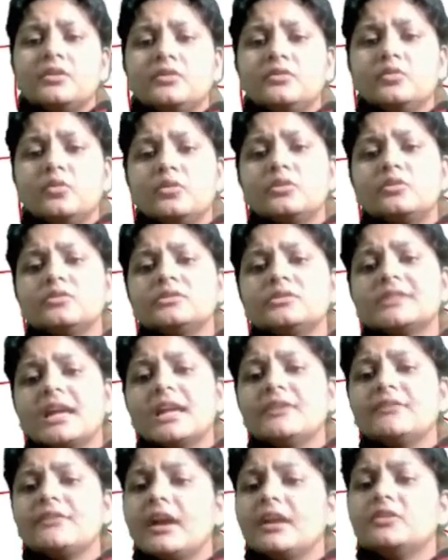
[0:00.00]
known to
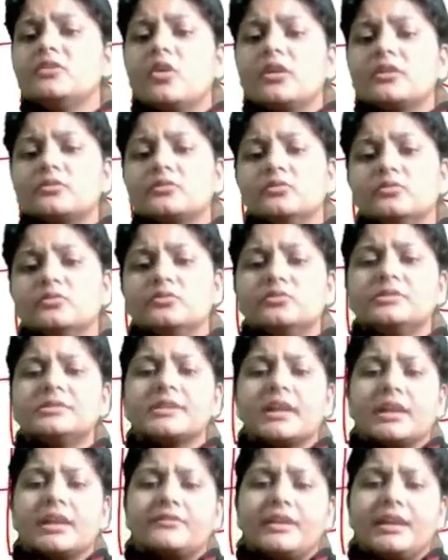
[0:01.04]
self and not known to
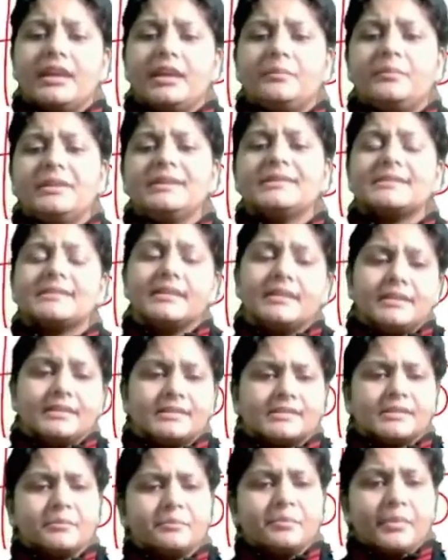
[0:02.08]
self. A, B, C, D,
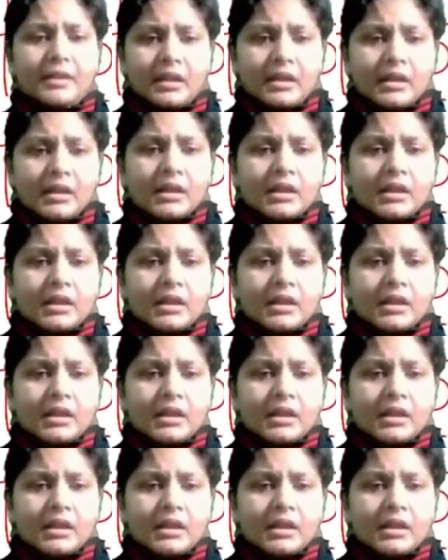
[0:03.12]
simple.